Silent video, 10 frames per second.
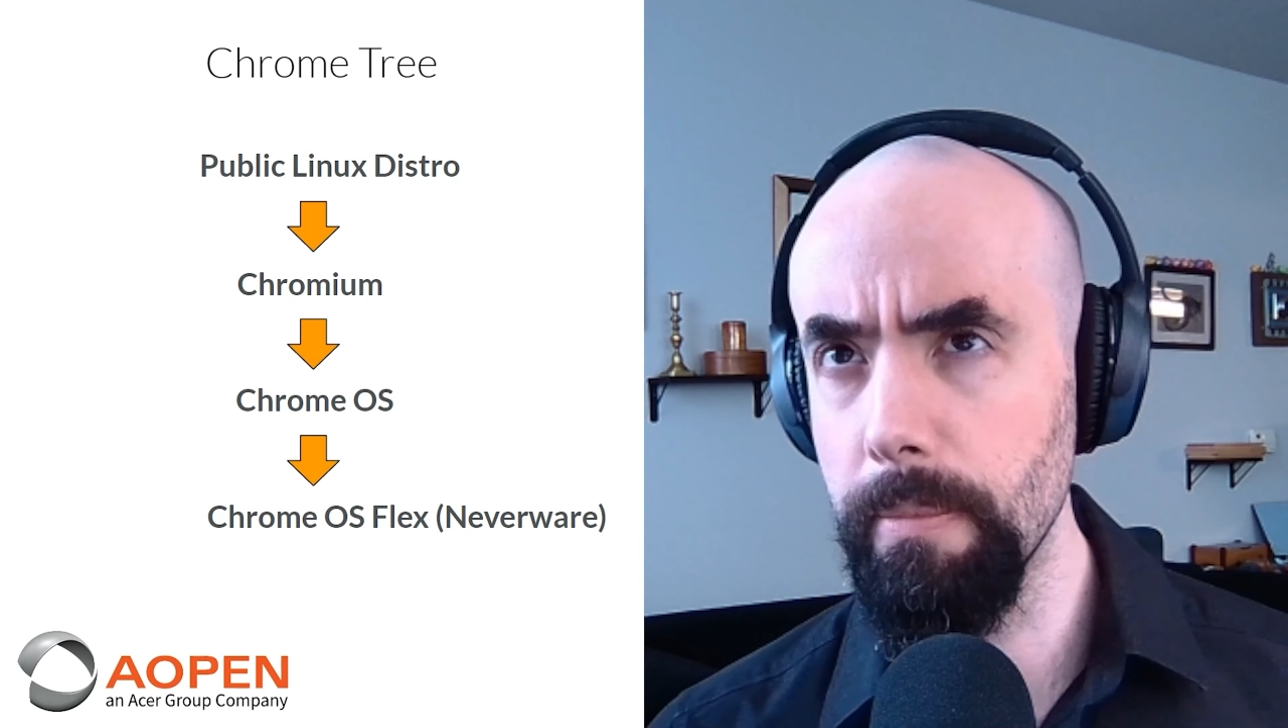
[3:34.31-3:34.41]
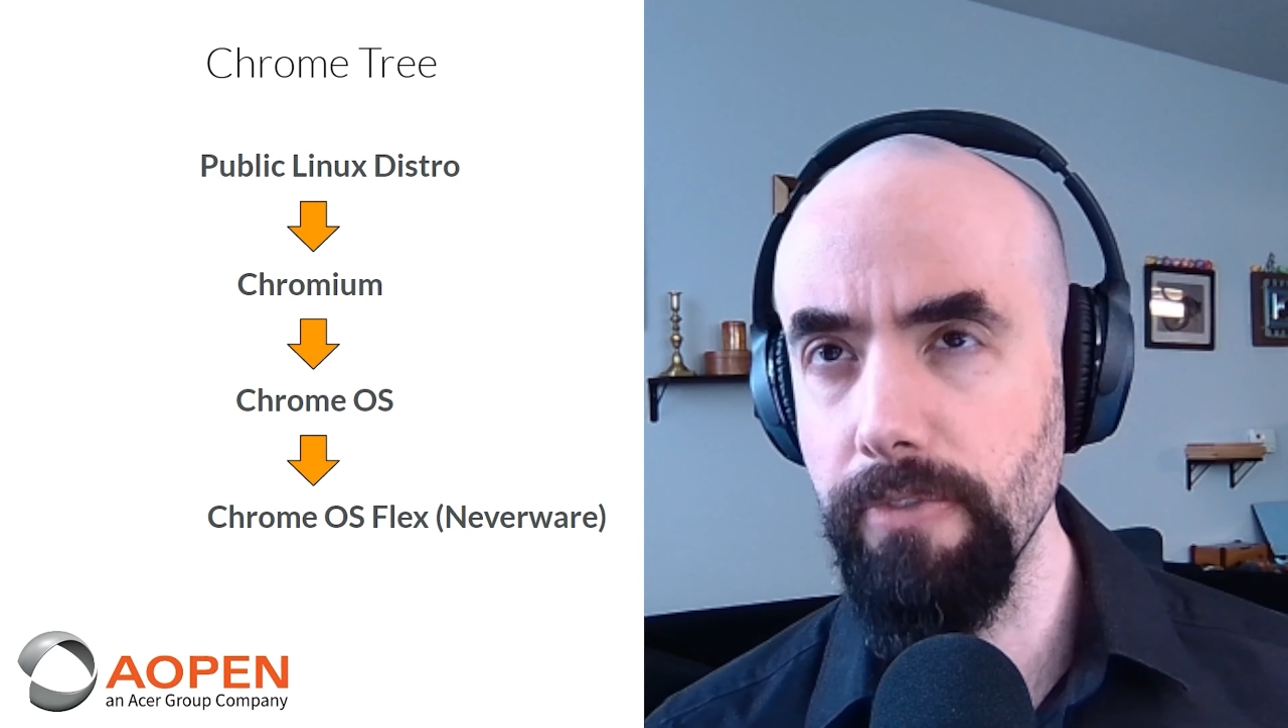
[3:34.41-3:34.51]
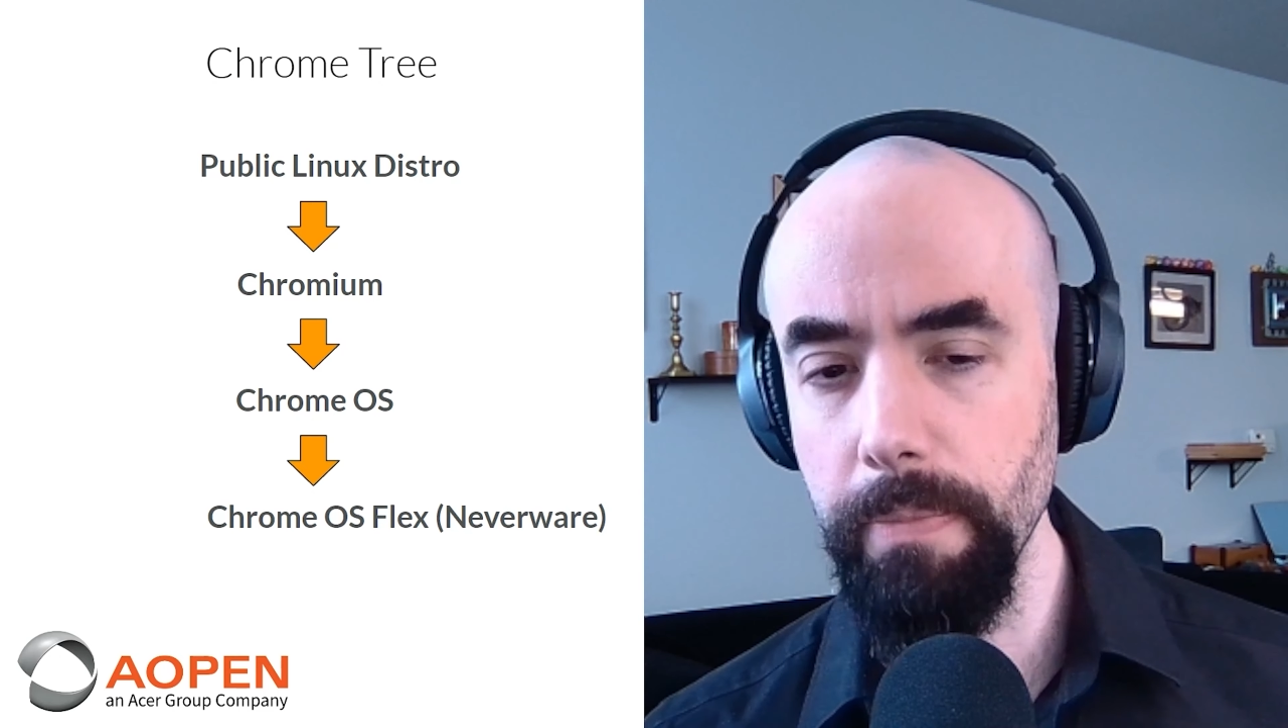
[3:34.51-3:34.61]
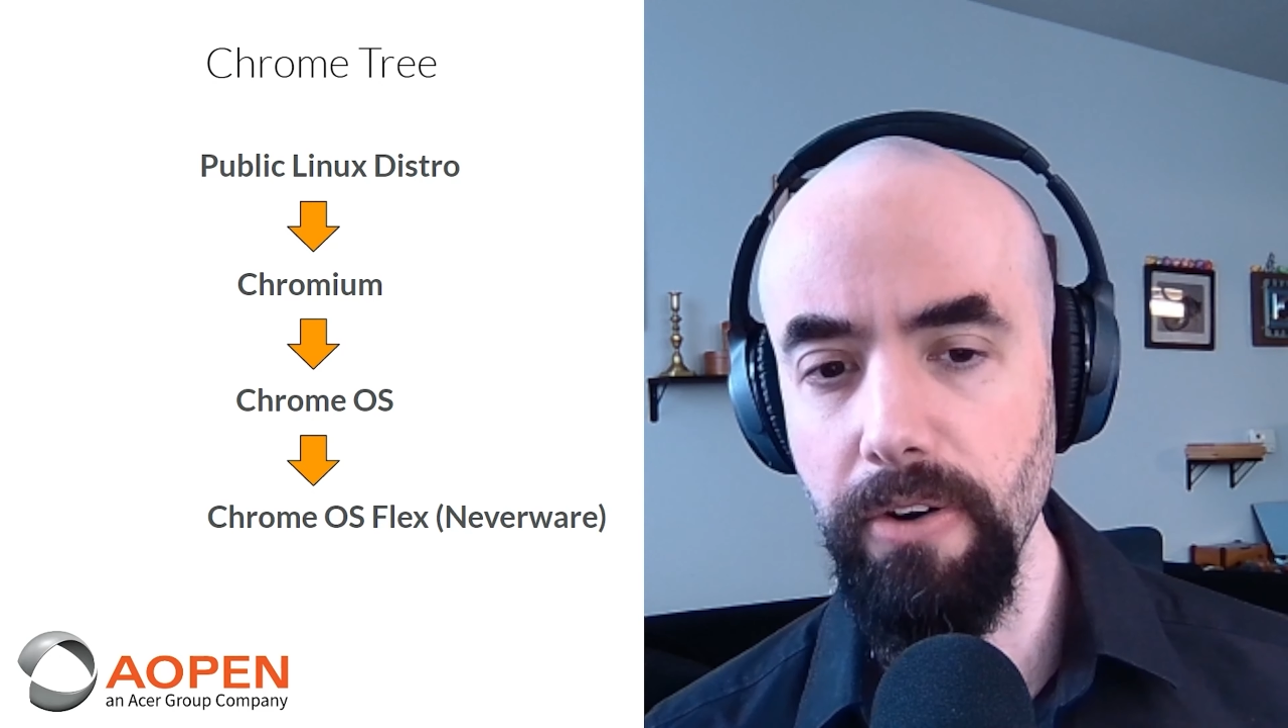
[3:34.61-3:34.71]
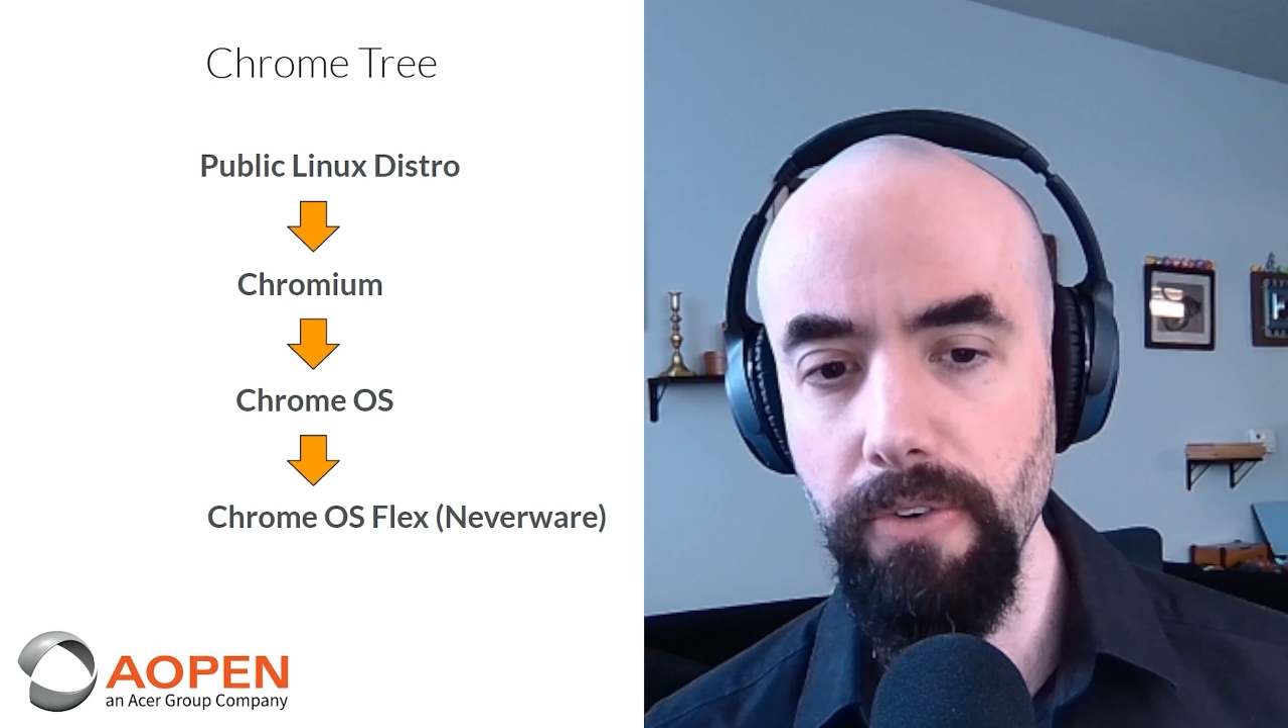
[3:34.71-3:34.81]
it
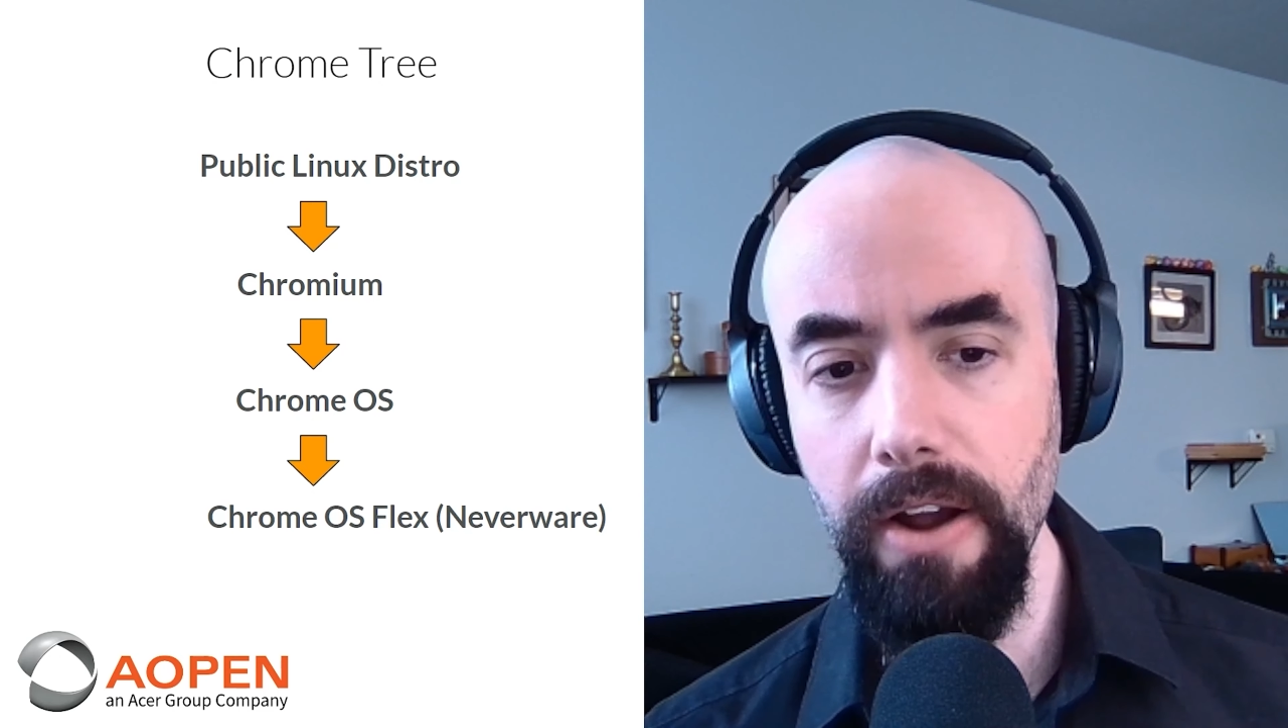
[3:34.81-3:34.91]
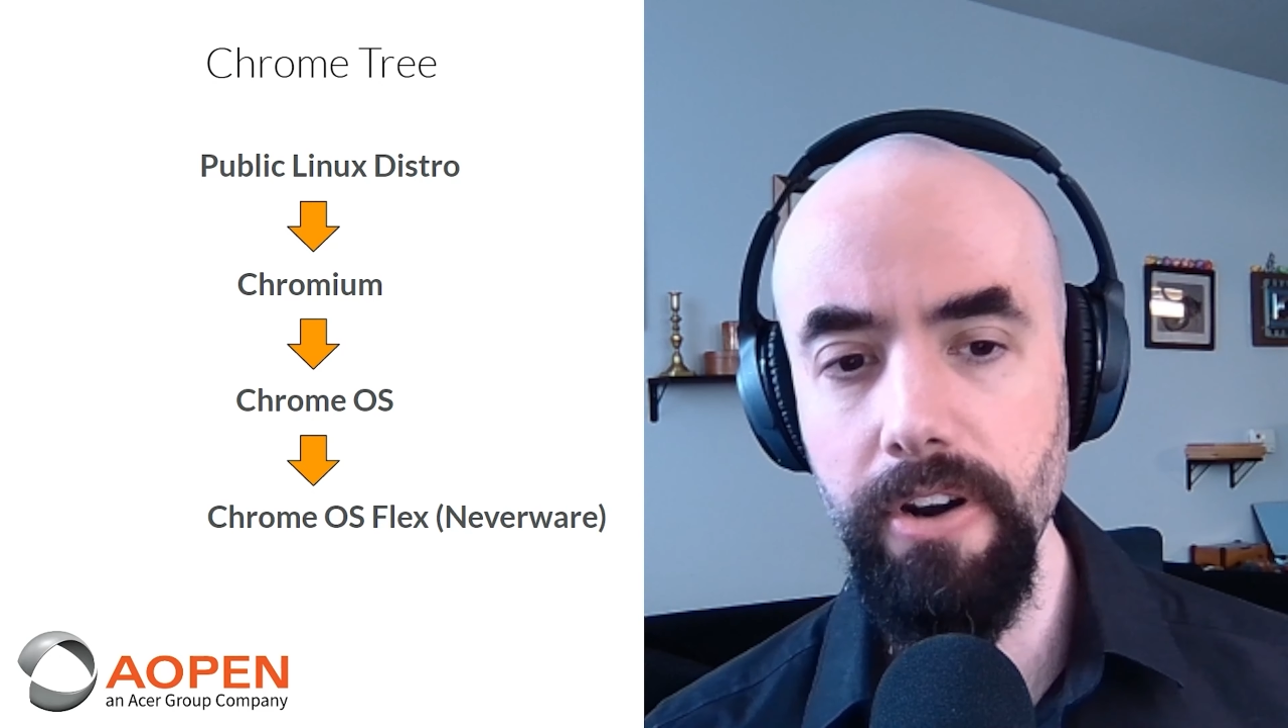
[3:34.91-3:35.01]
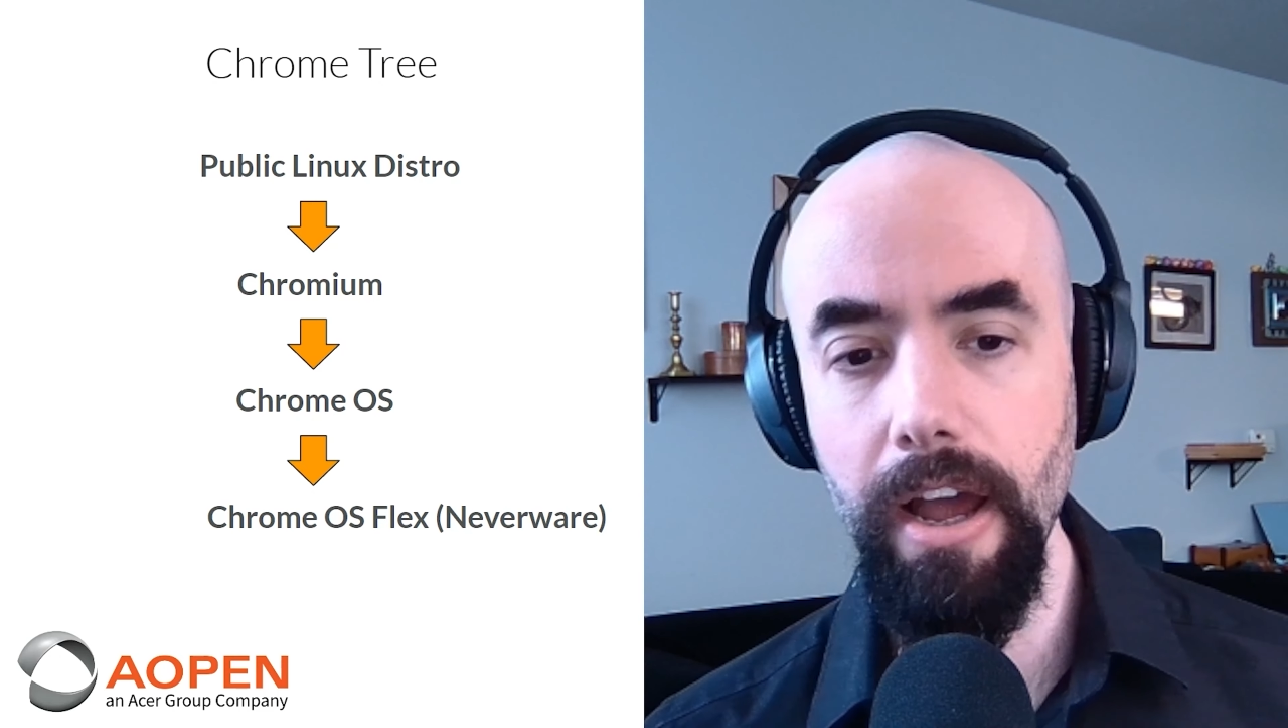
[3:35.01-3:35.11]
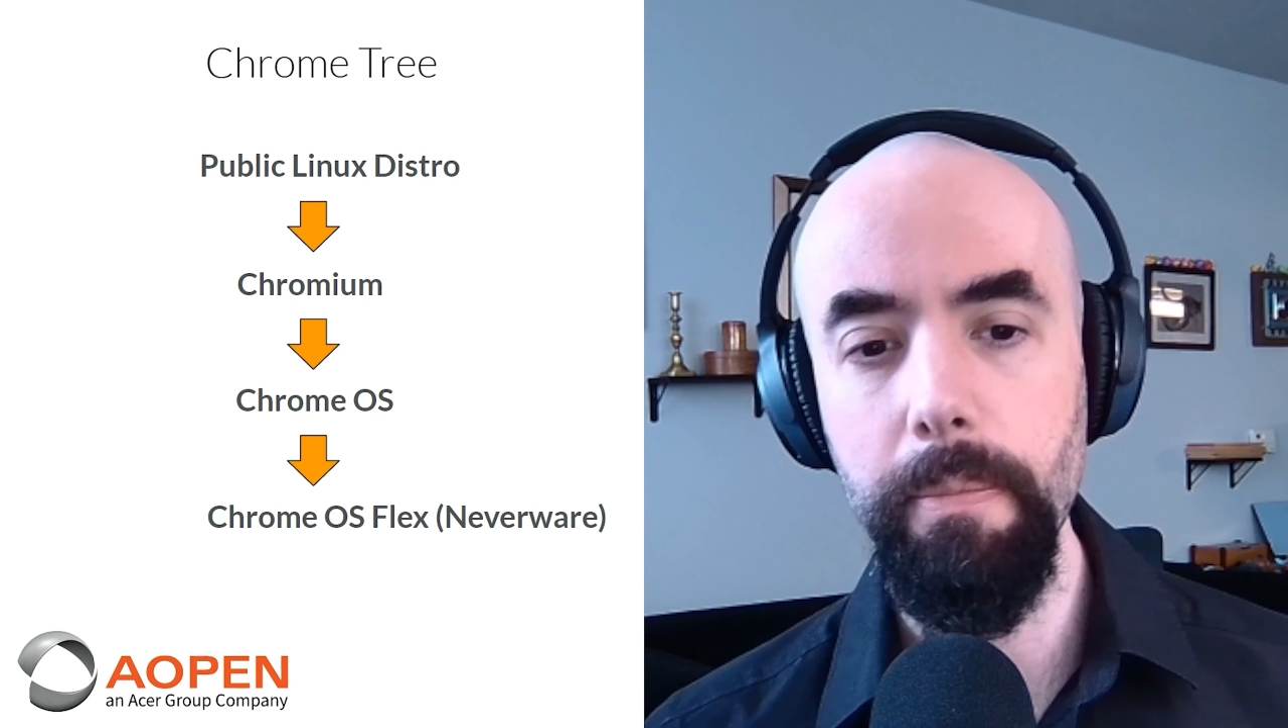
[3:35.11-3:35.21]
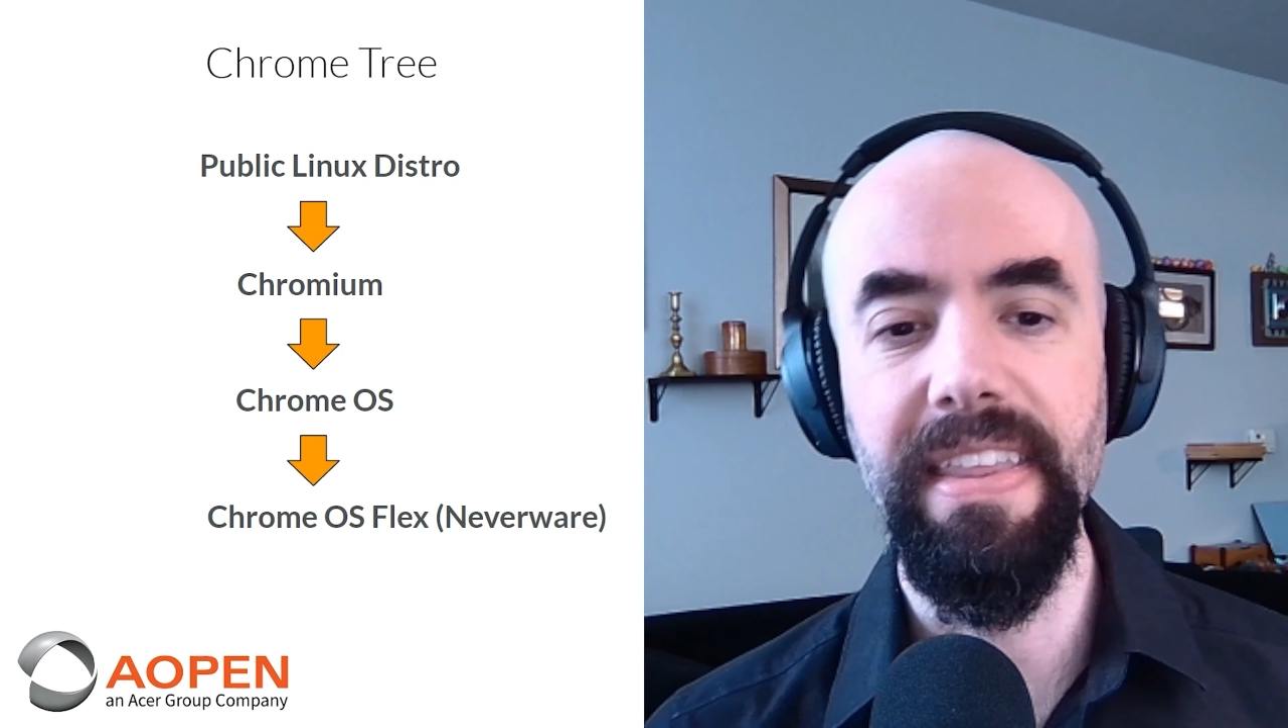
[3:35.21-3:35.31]
from the ground up,